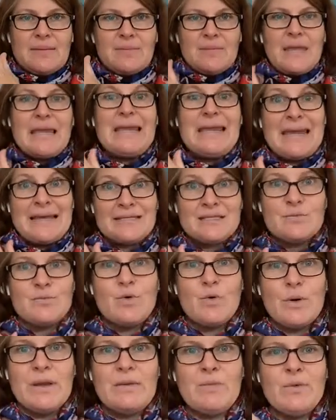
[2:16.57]
connector
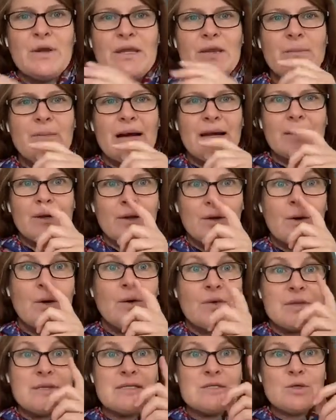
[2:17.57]
point where you might go,
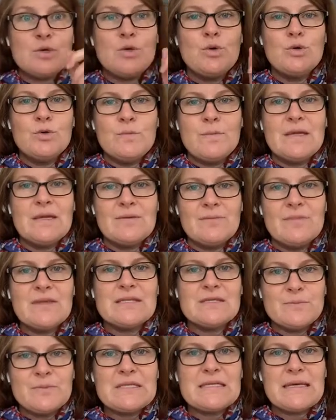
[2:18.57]
oh, this could be,
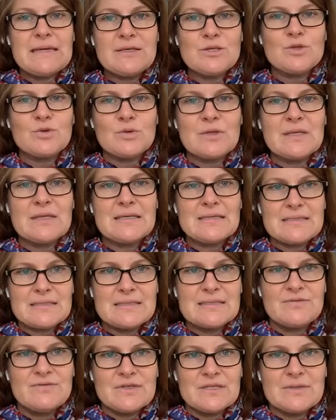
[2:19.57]
it's potential that this
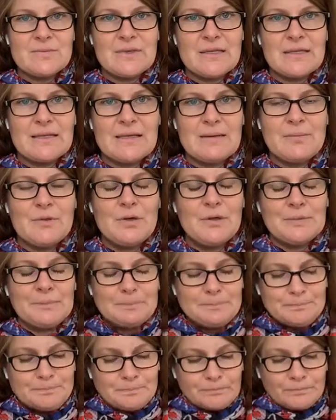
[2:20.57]
is a visibility block.
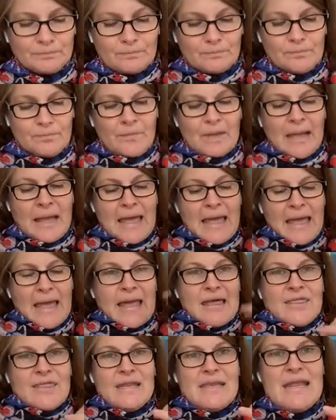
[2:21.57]

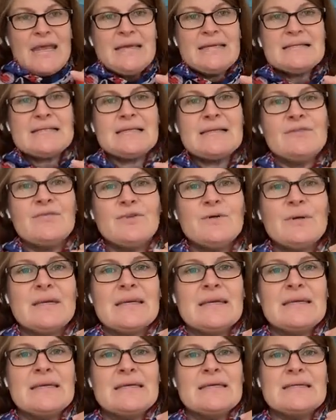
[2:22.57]
The next level
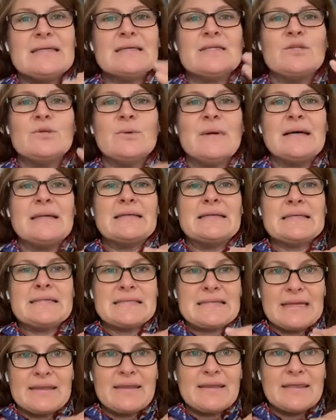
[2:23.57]
is to
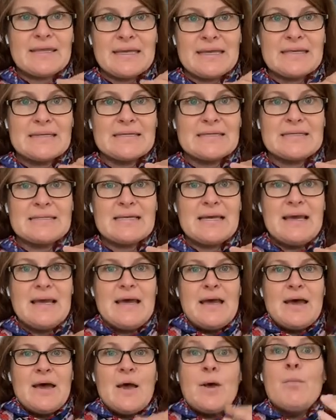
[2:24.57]
understand that there's
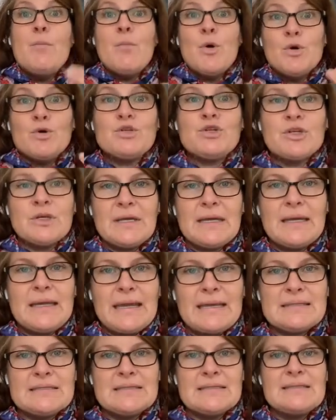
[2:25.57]
emotion
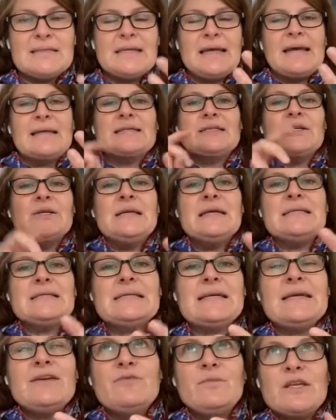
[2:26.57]
connected to that. So let's
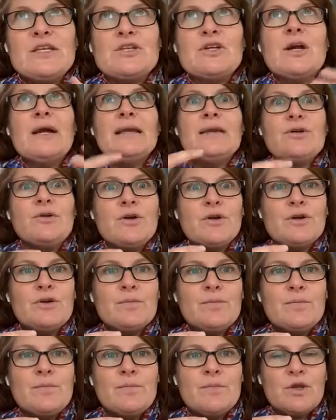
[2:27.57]
say you've been trying to grow
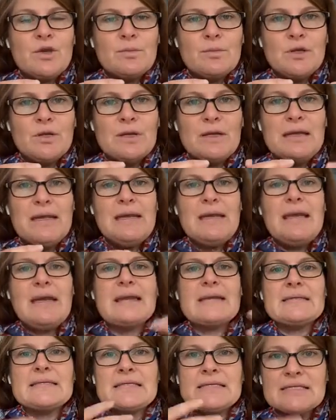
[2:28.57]
your community
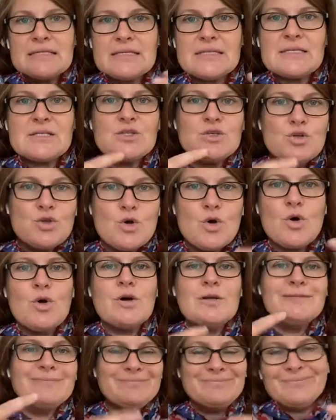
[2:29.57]
and it's just
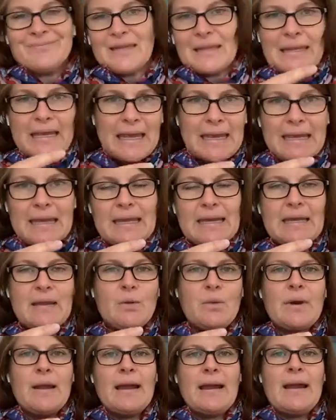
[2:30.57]
not getting
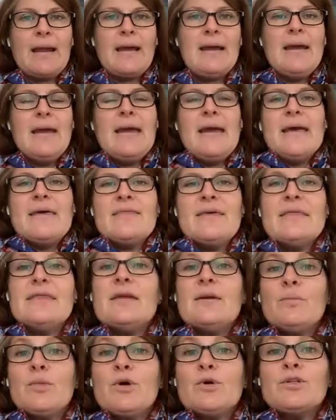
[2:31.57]
anywhere. Then
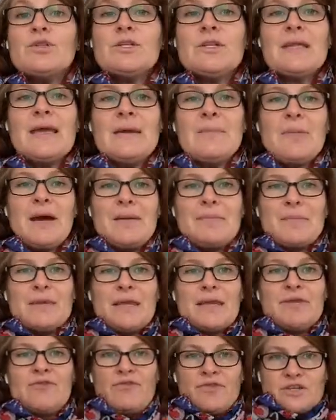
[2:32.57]
the emotion there might
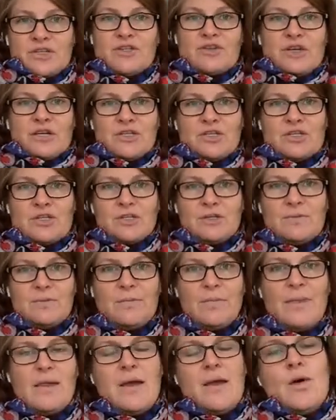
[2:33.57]
be frustration,
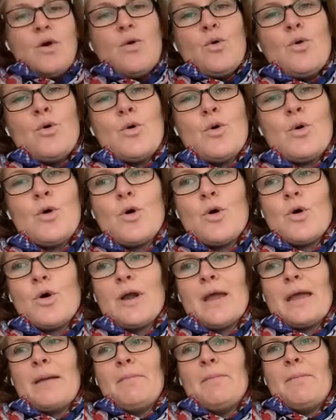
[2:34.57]
or
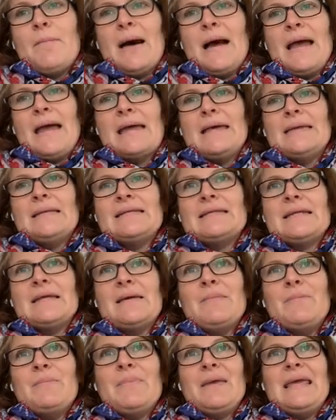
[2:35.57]
it might
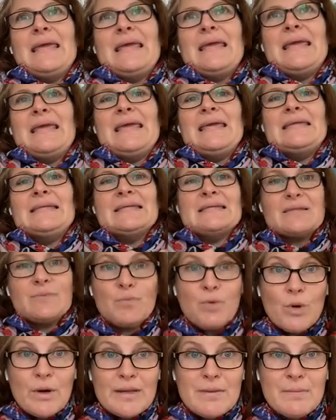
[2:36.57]
be
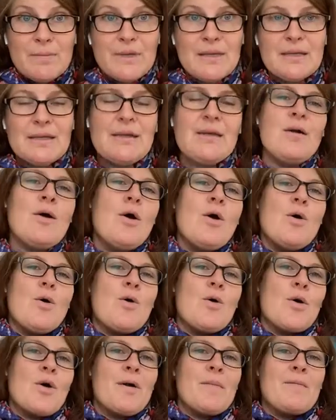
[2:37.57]
disappointment,
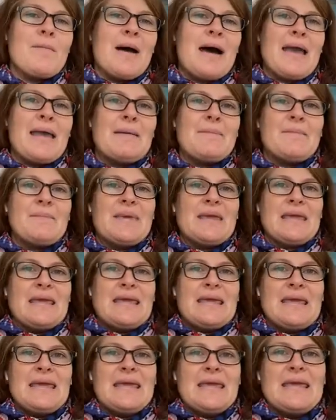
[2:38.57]
or it might
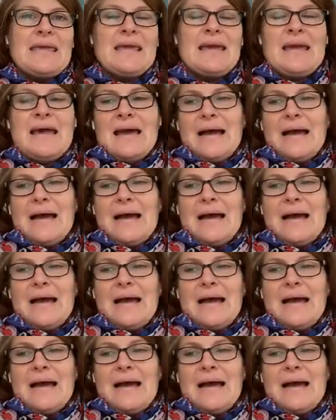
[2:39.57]
be